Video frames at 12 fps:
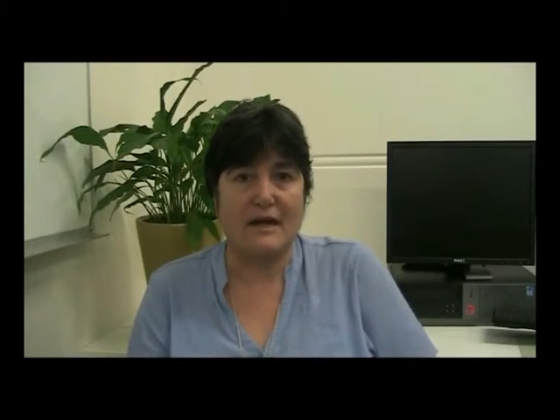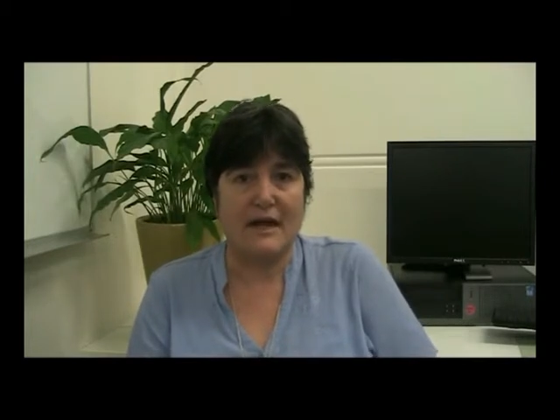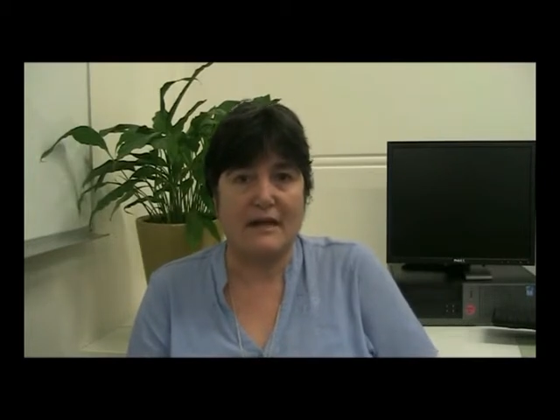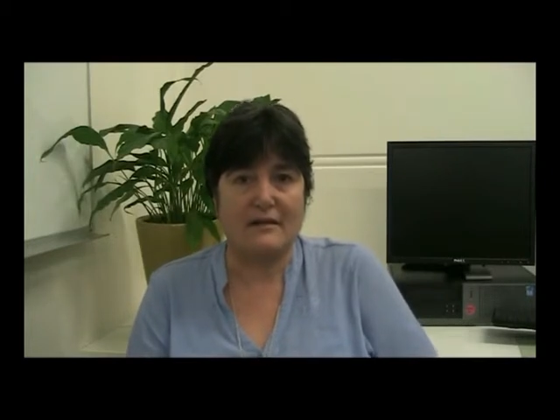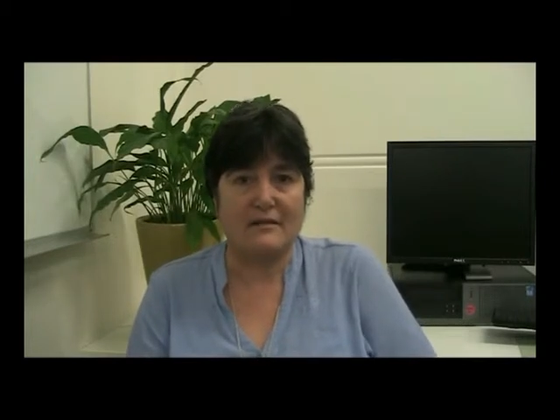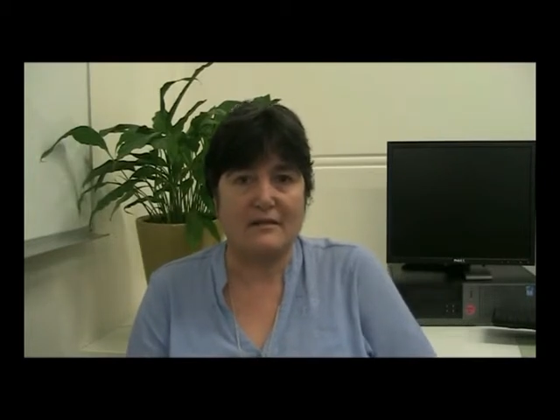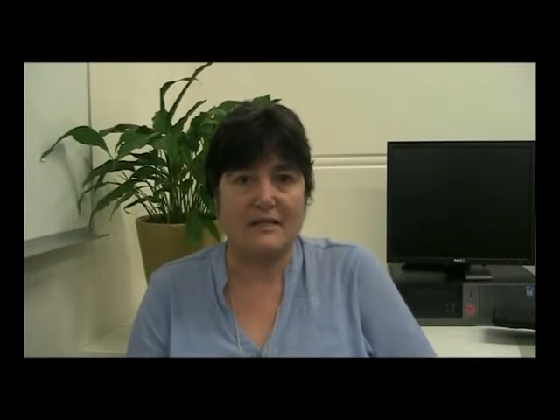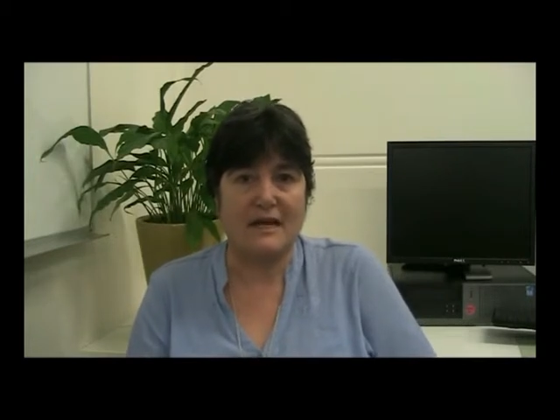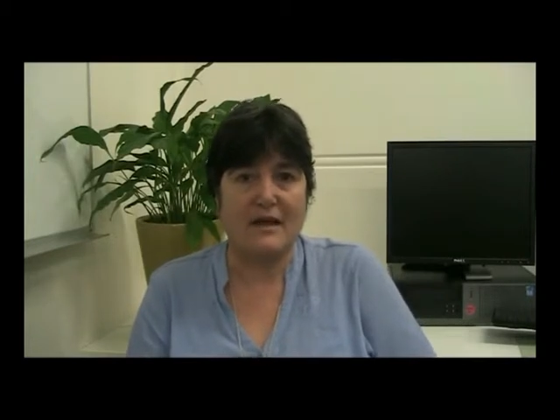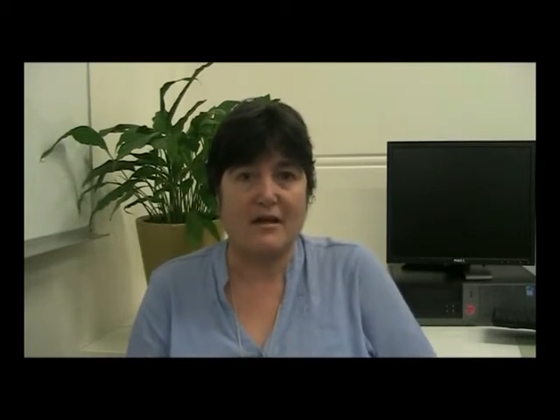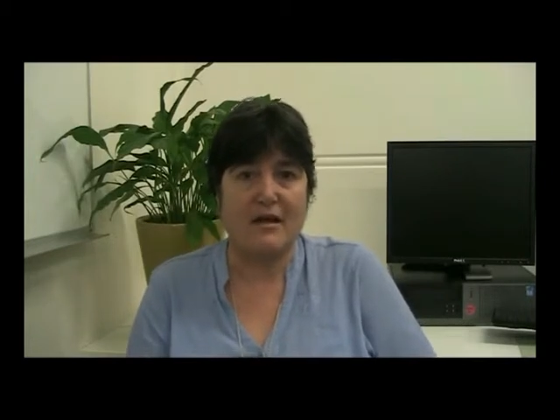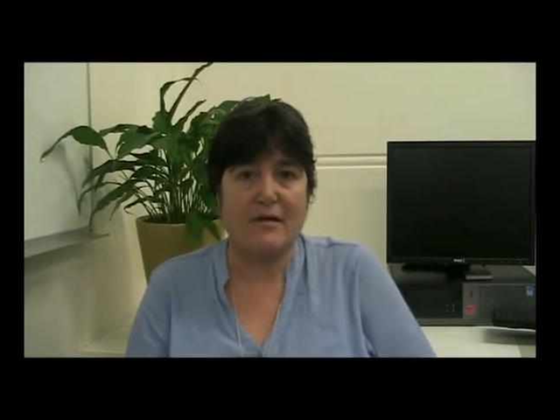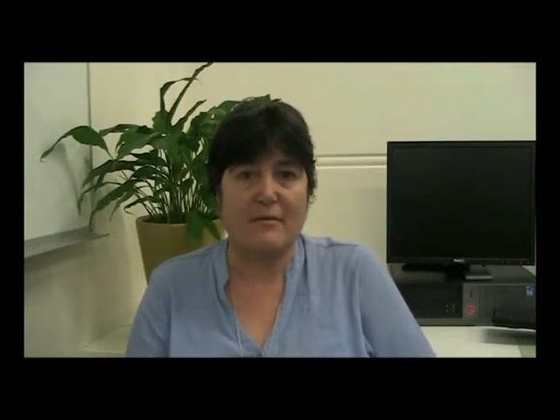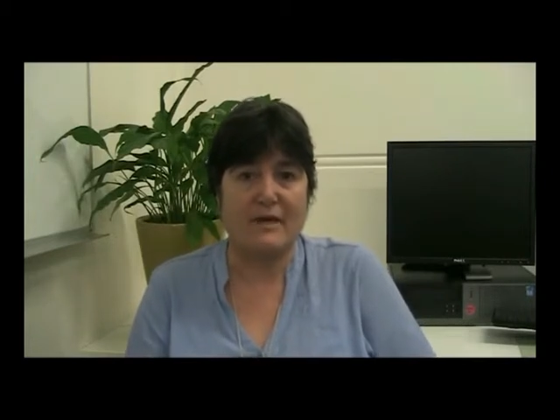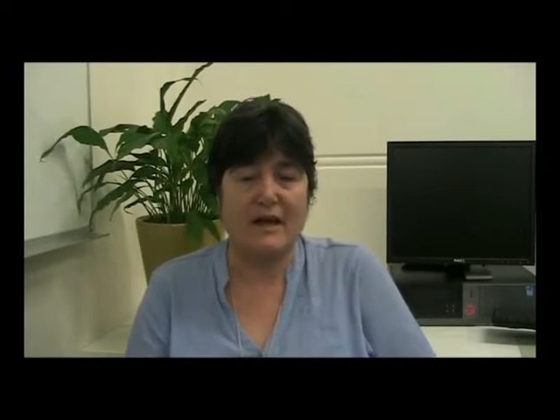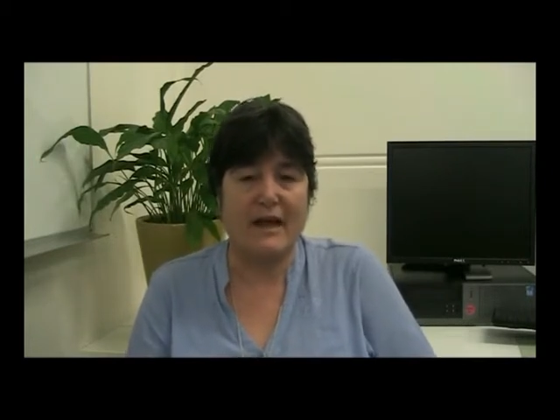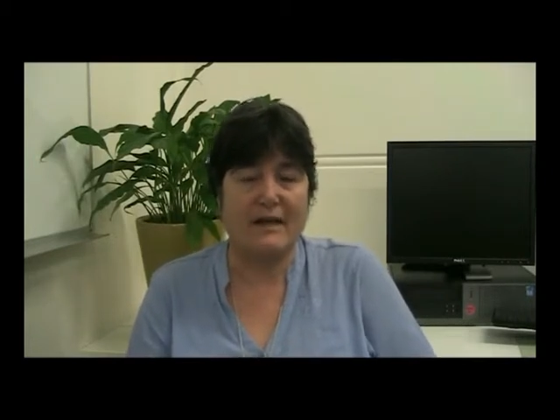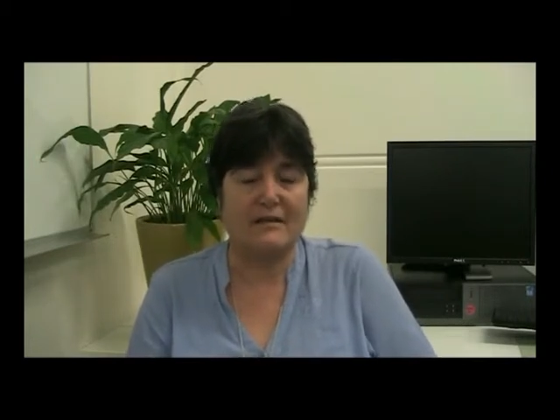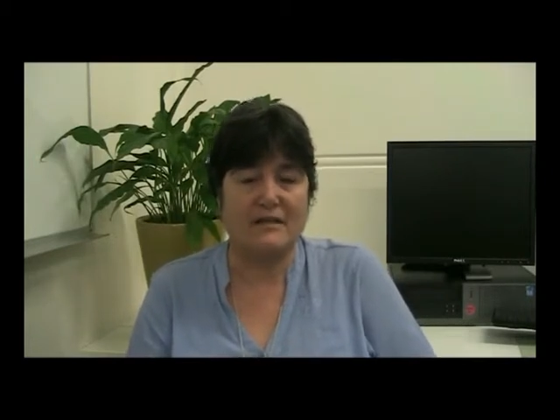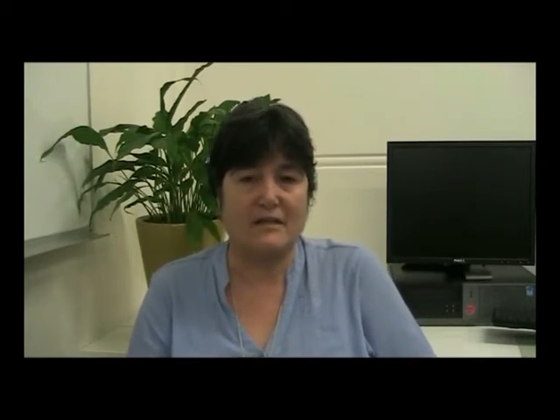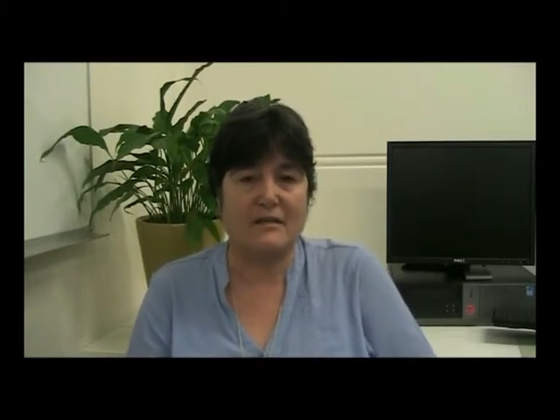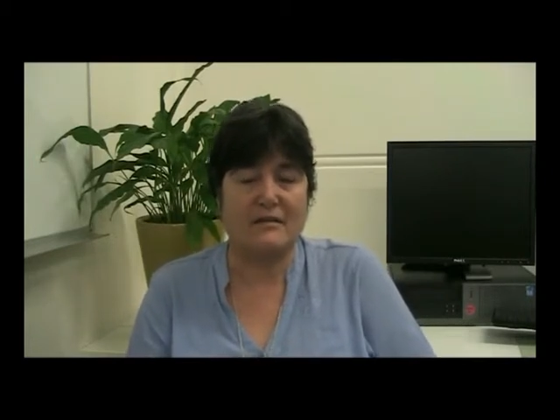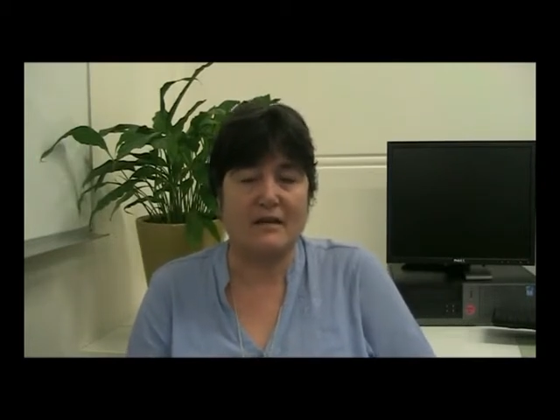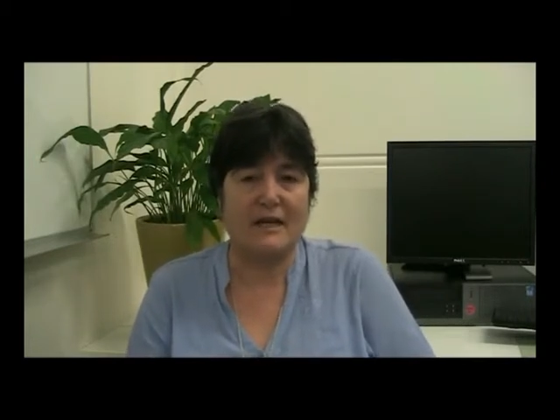and I would hate
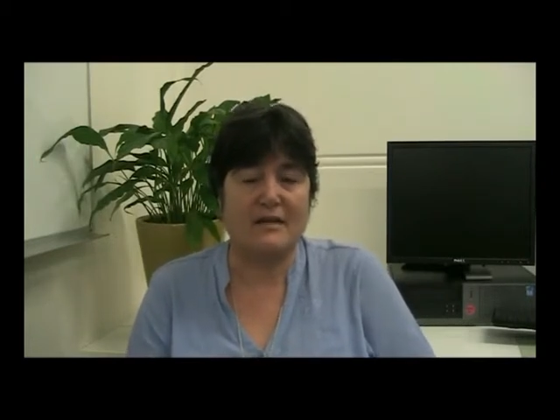to